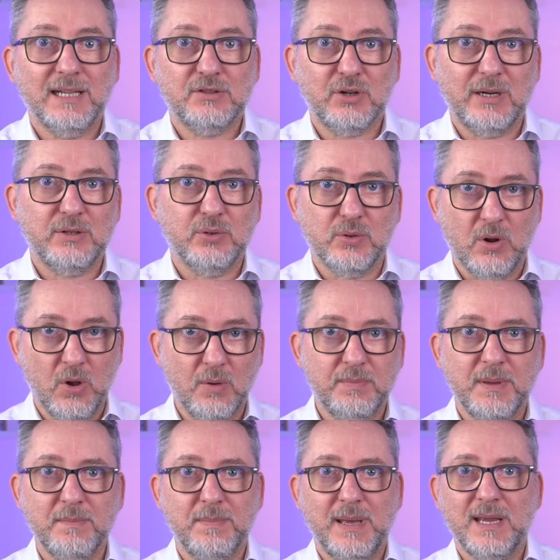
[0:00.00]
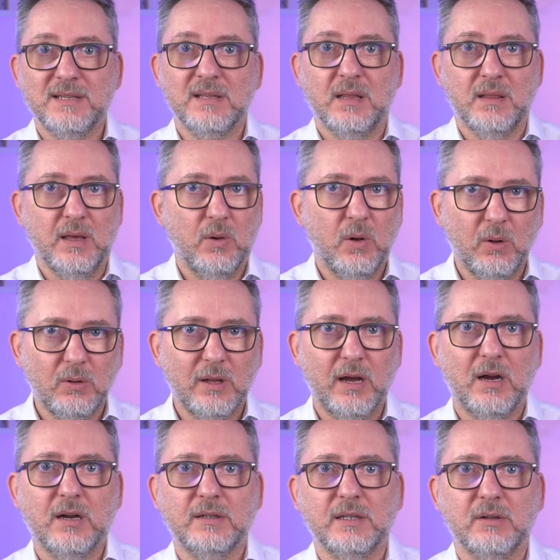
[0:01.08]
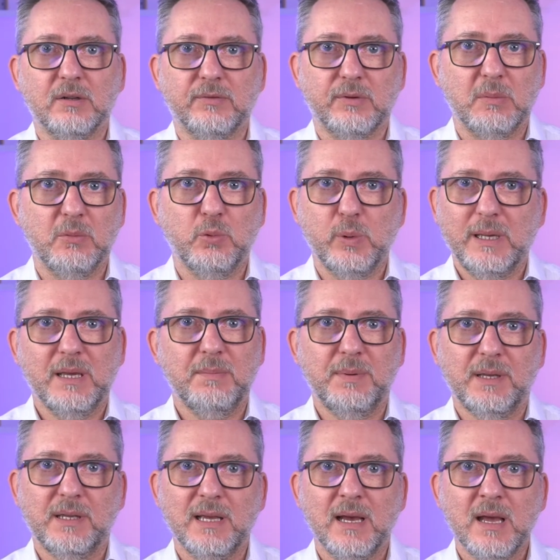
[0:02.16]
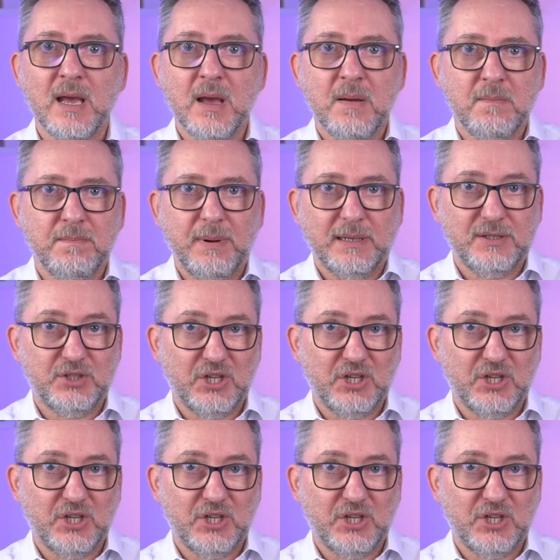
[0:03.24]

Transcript: I tried to copy and paste the whole article from Wikipedia, but